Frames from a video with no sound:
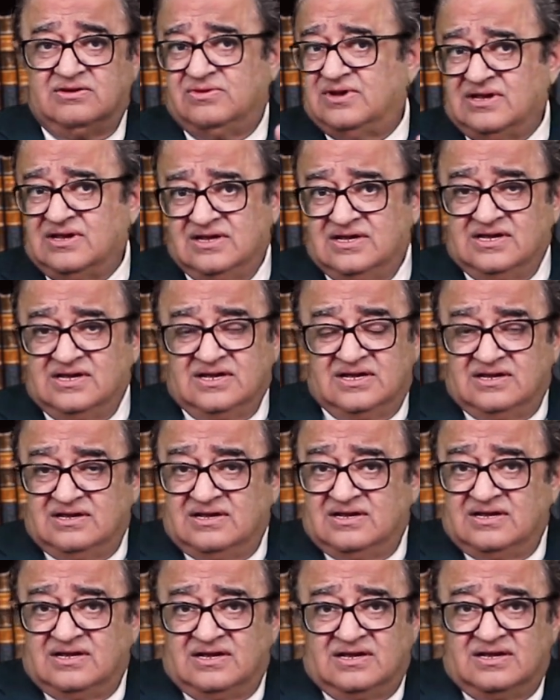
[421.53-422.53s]
and ever.
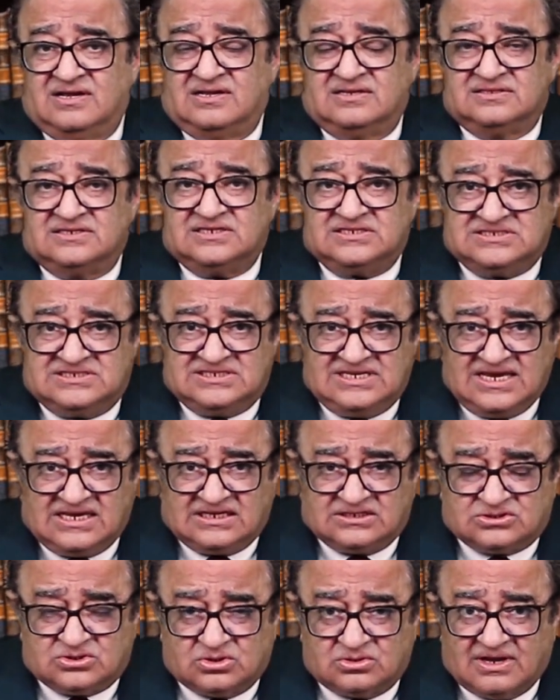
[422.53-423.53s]
The
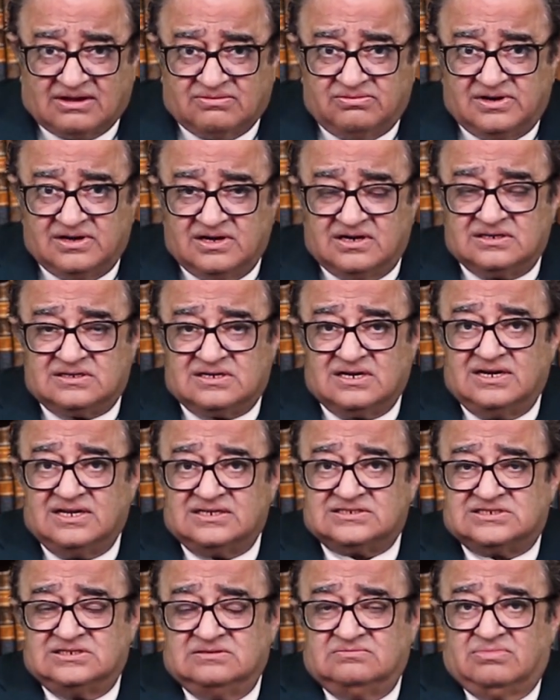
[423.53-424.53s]
Sikhs should have learned a
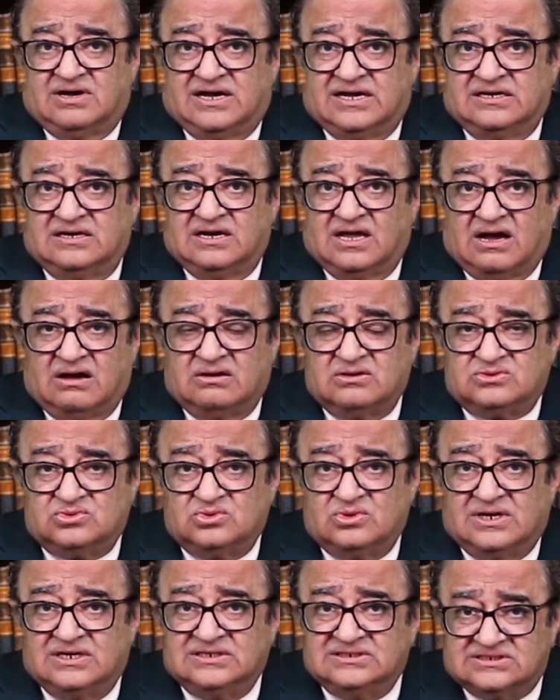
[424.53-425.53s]
lesson by now
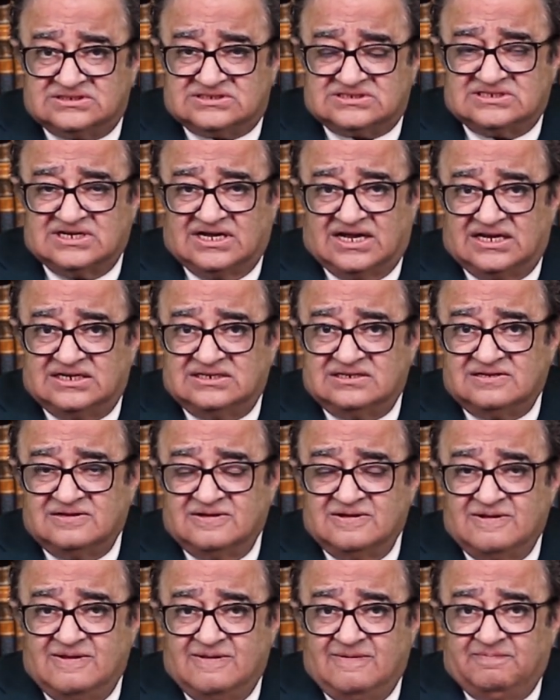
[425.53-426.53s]
to understand
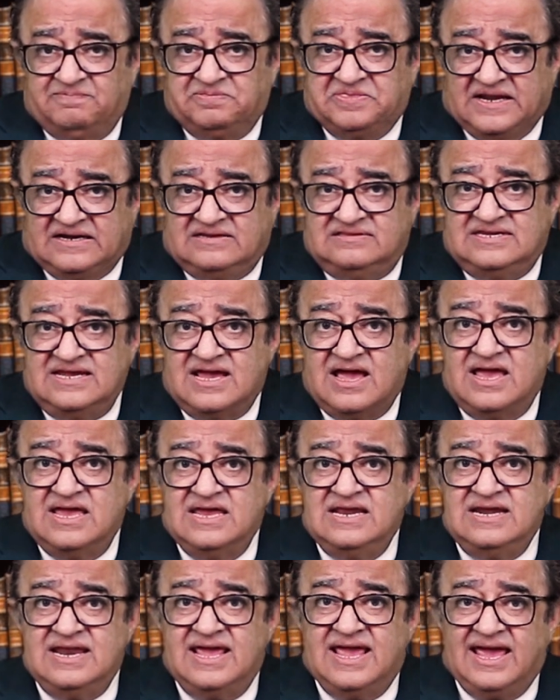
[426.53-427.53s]
that they are
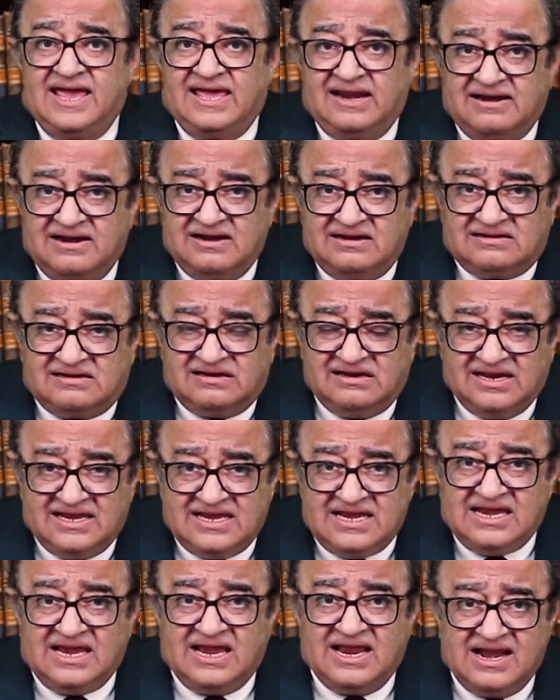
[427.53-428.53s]

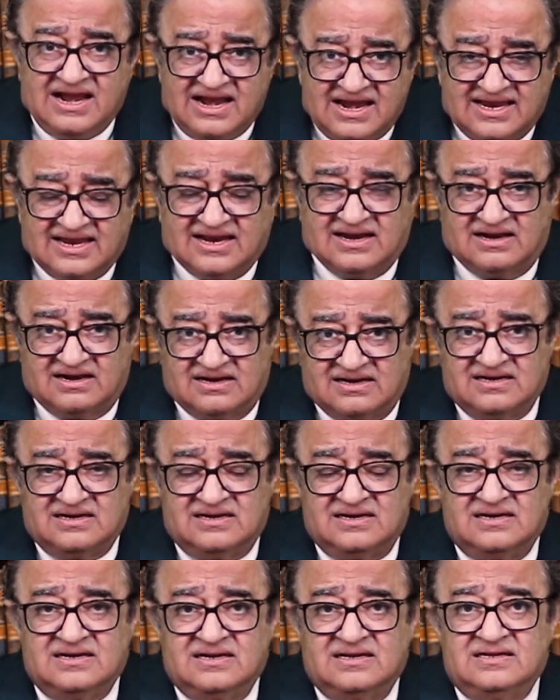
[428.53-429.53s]
inherently
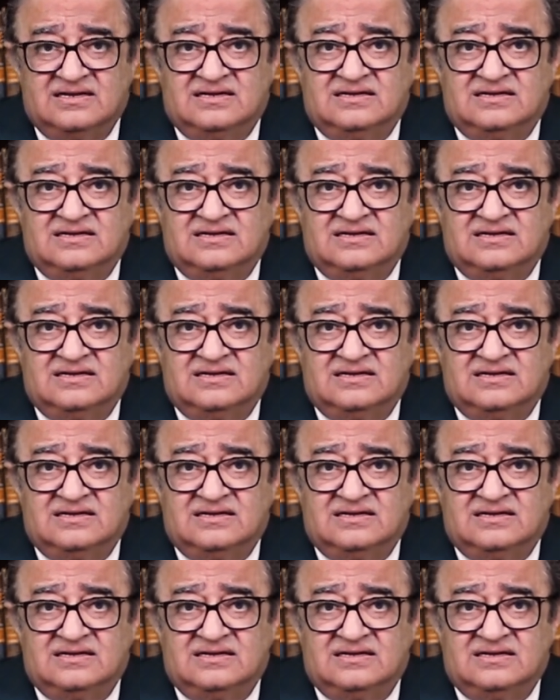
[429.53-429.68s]
Indian,